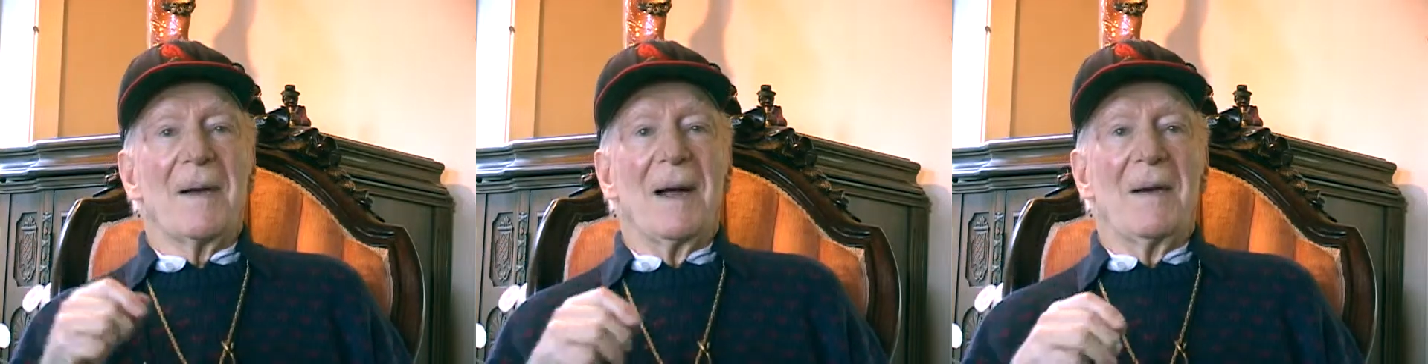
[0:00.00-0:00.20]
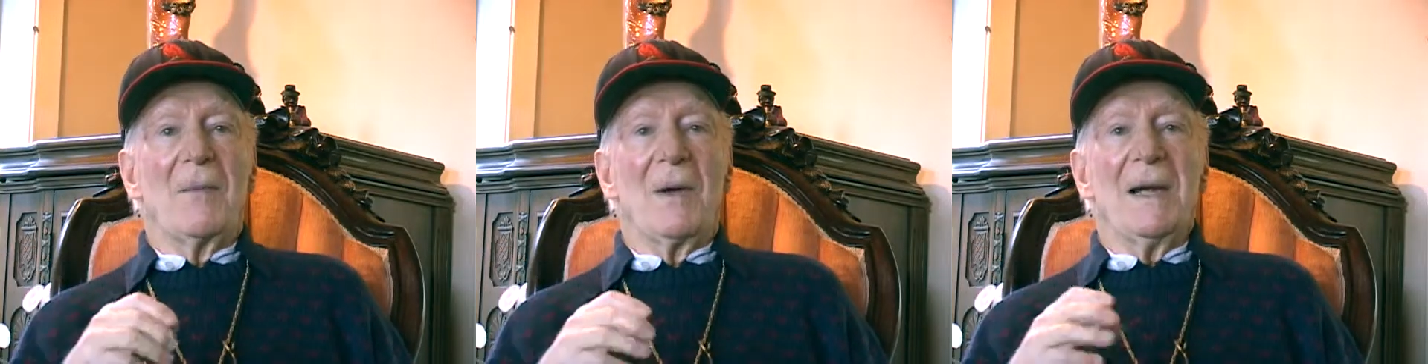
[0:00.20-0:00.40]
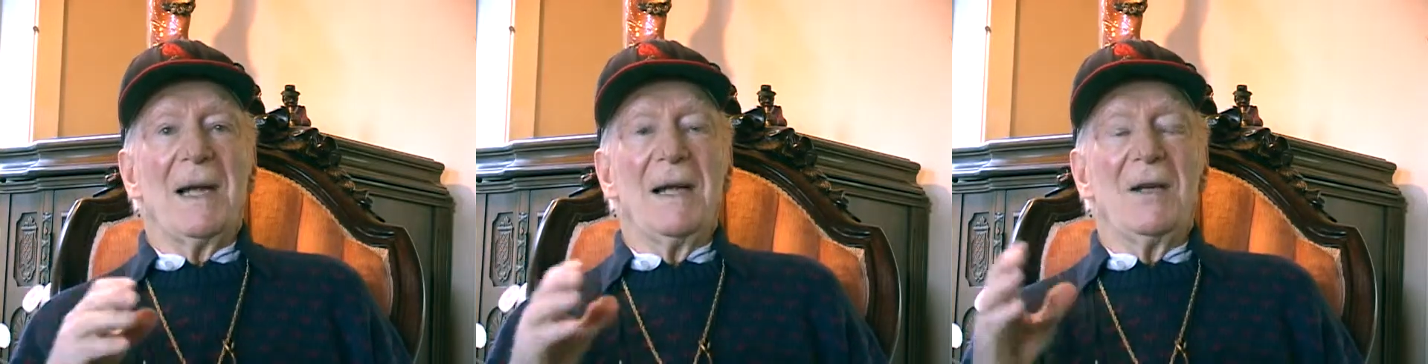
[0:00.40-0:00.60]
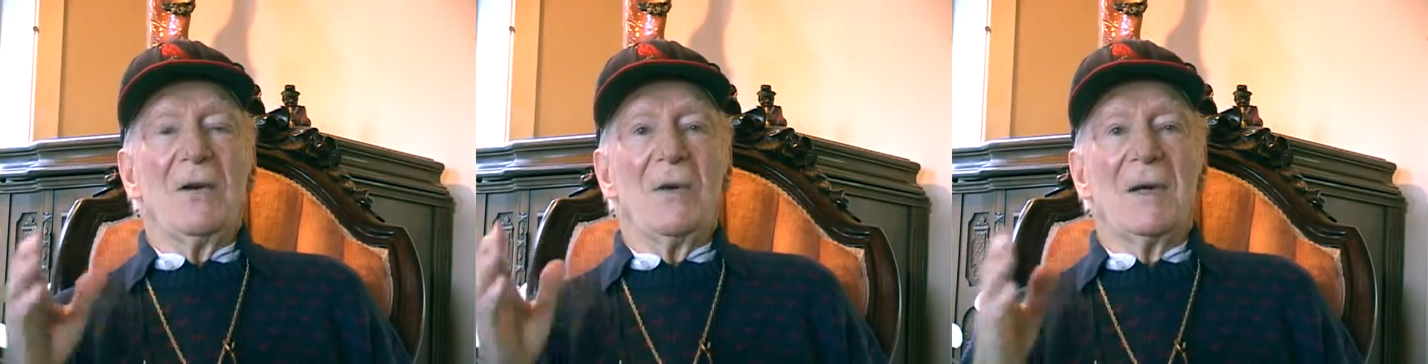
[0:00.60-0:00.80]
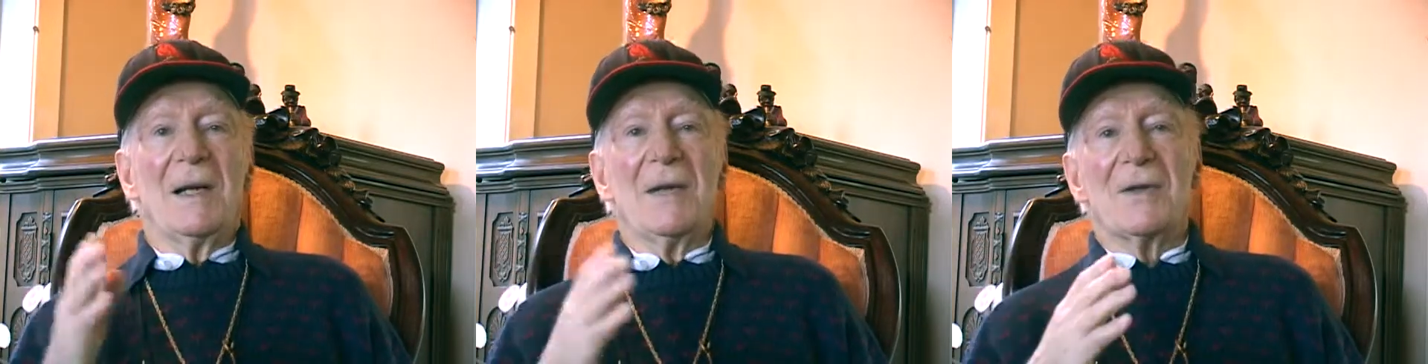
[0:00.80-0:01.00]
And what they
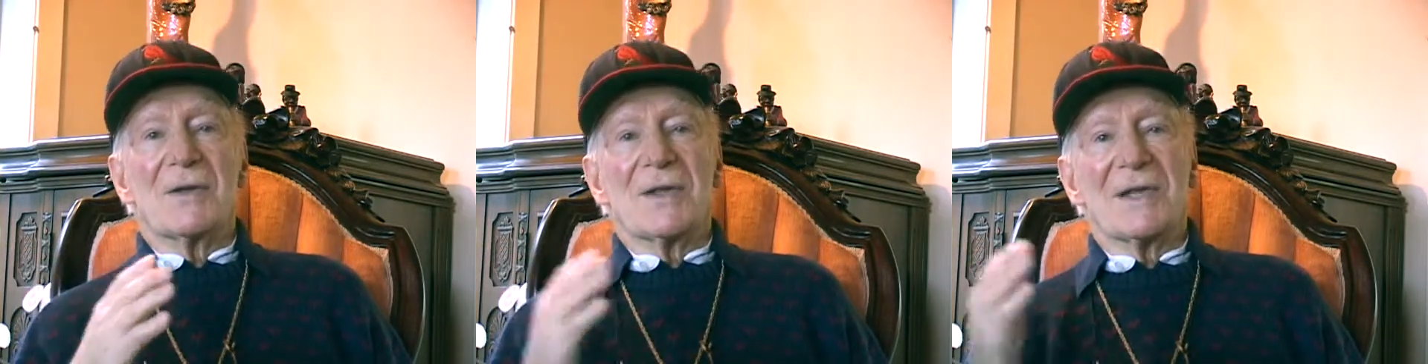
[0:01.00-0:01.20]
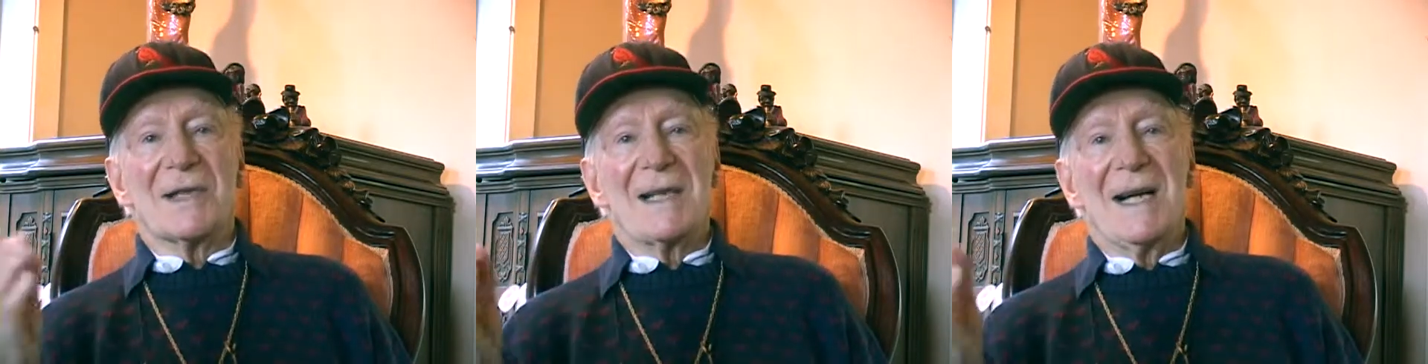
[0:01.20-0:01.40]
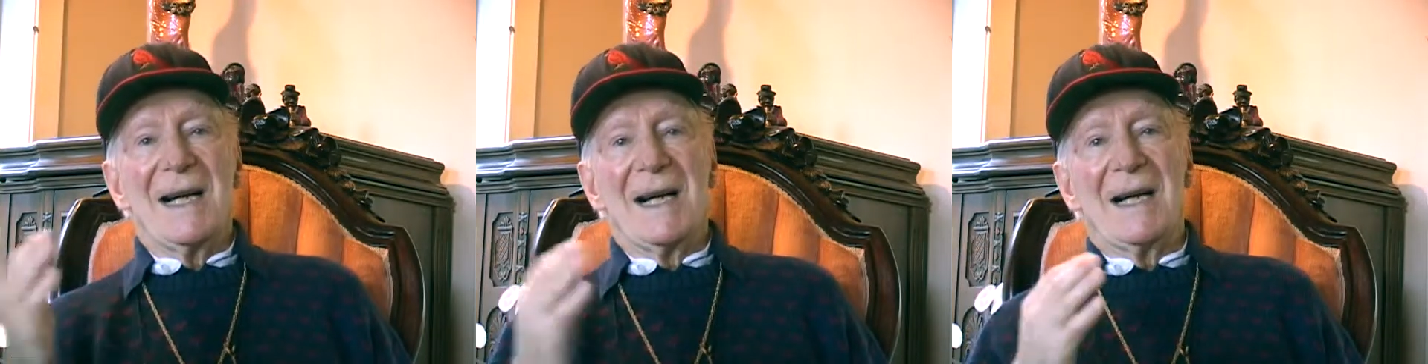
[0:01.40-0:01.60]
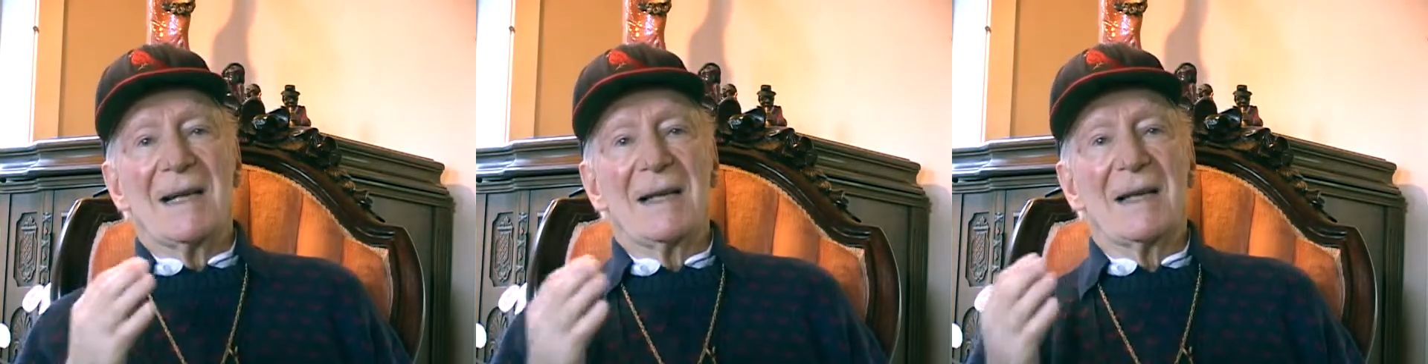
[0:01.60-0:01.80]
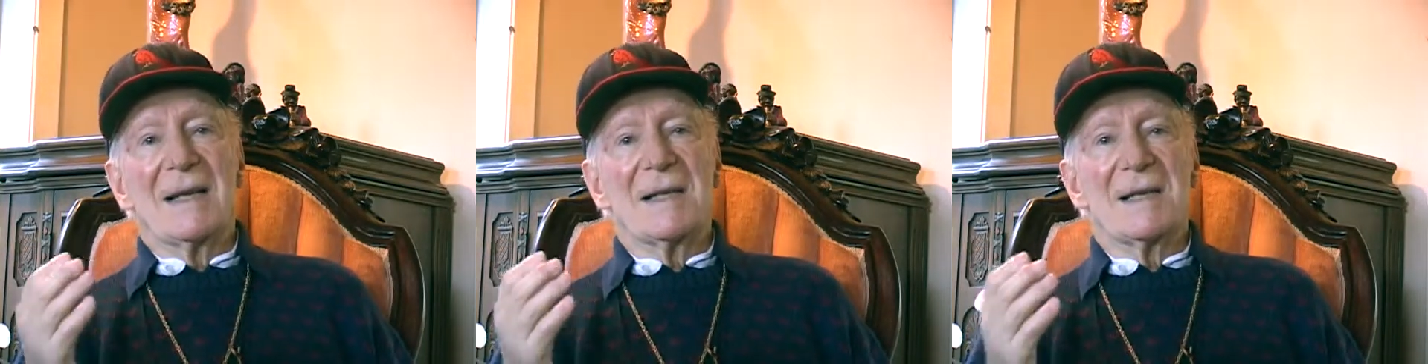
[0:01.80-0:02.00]
don't
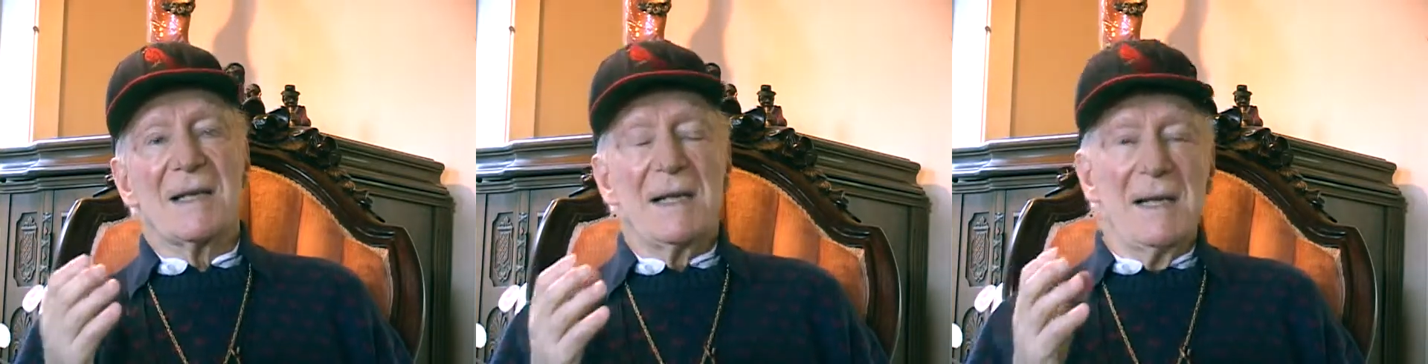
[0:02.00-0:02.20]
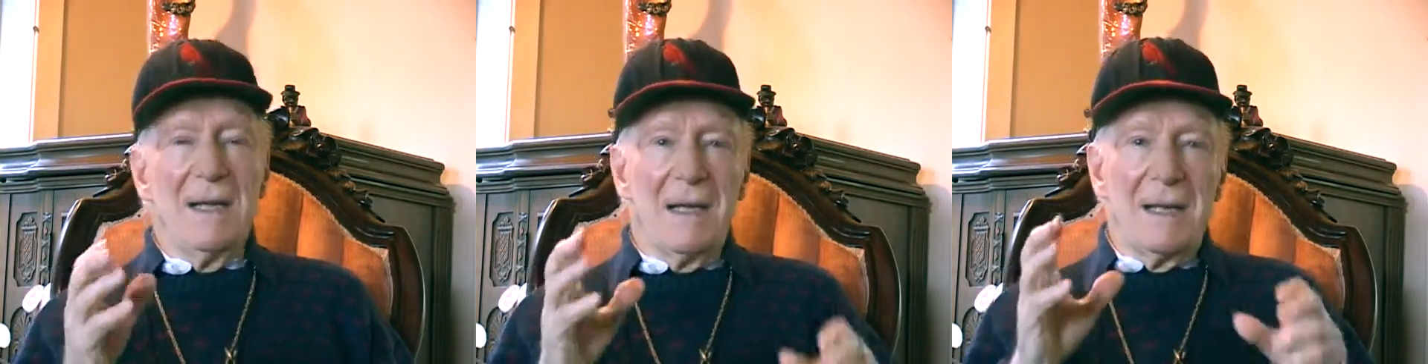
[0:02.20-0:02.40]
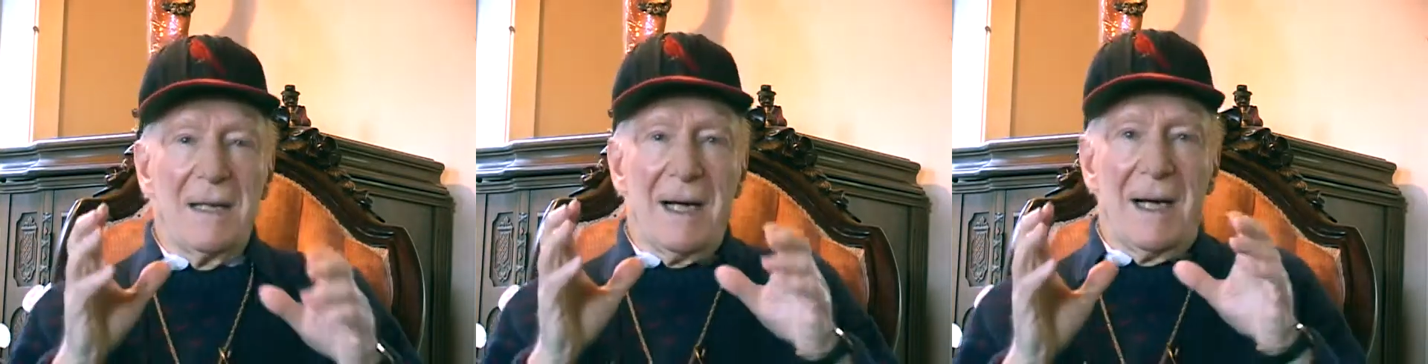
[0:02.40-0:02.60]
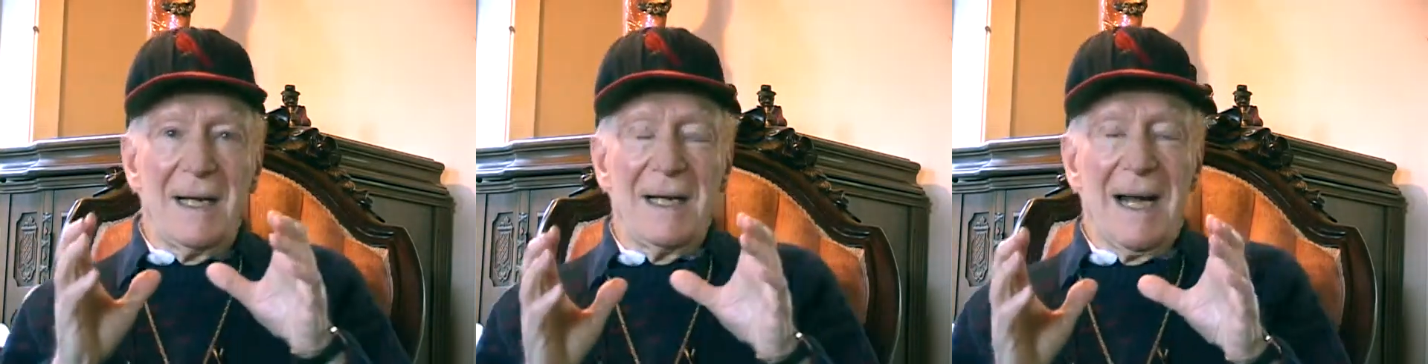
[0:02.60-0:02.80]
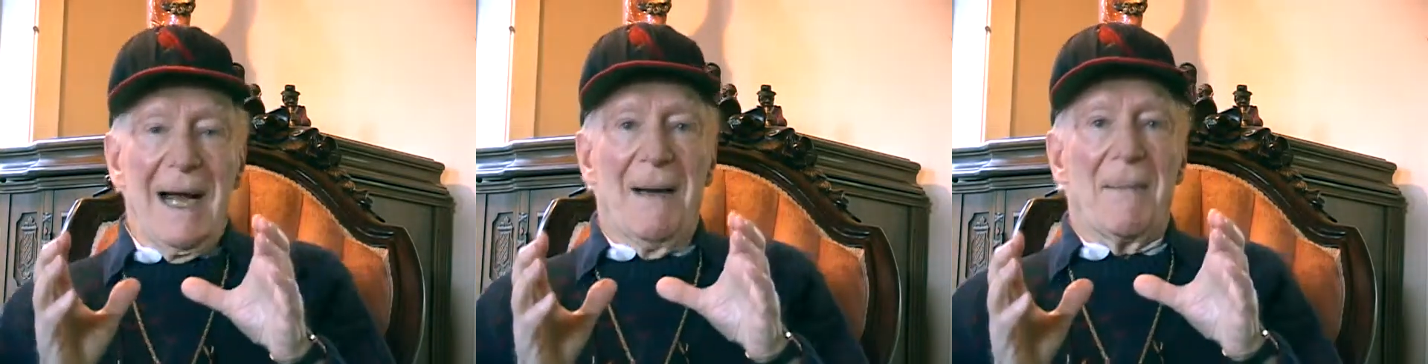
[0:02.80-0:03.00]
understand is in the
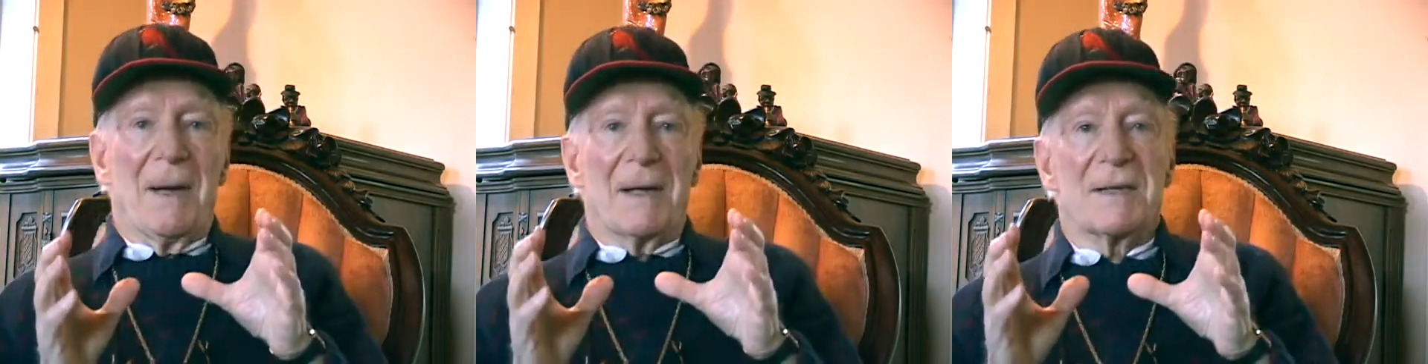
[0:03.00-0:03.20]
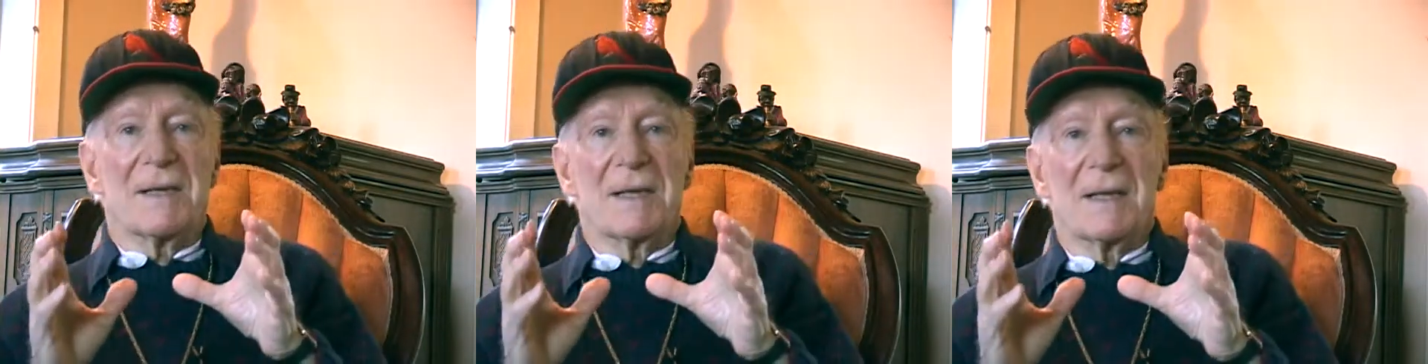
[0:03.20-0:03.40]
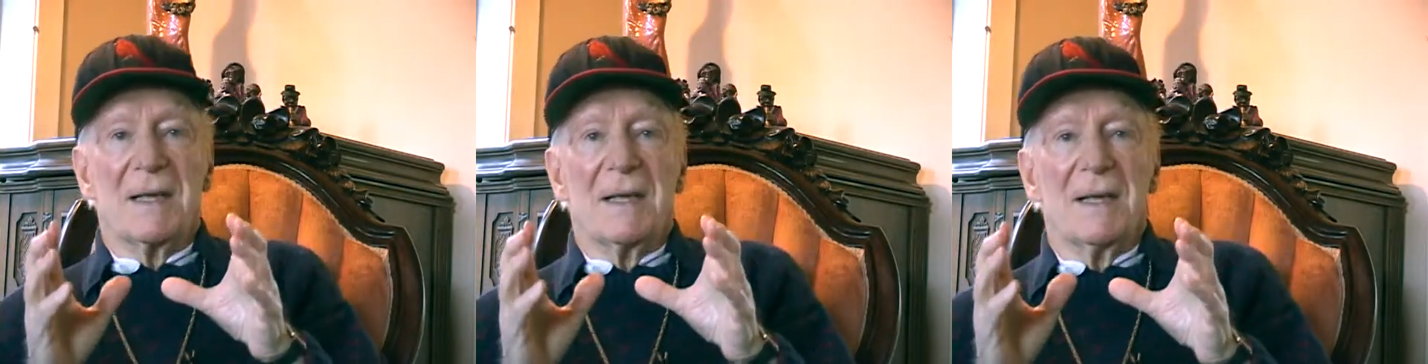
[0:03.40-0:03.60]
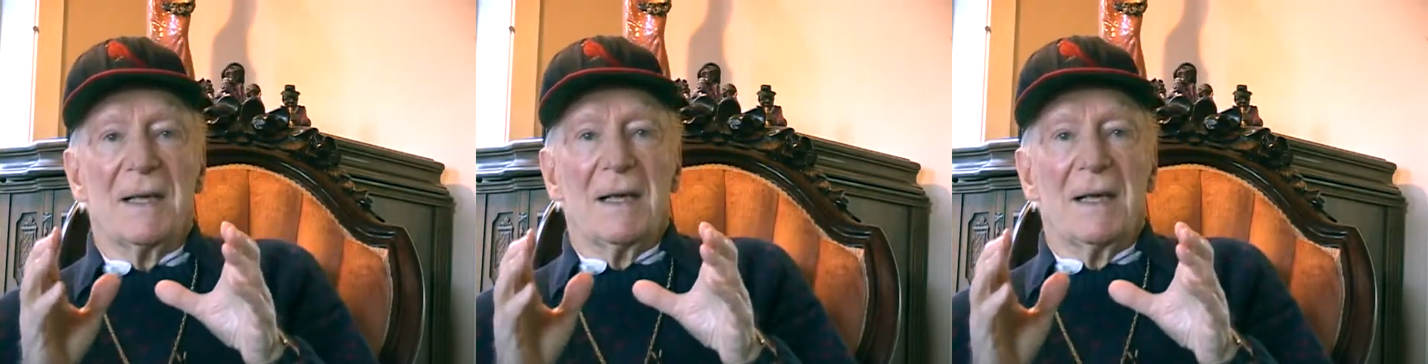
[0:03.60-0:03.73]
dynamics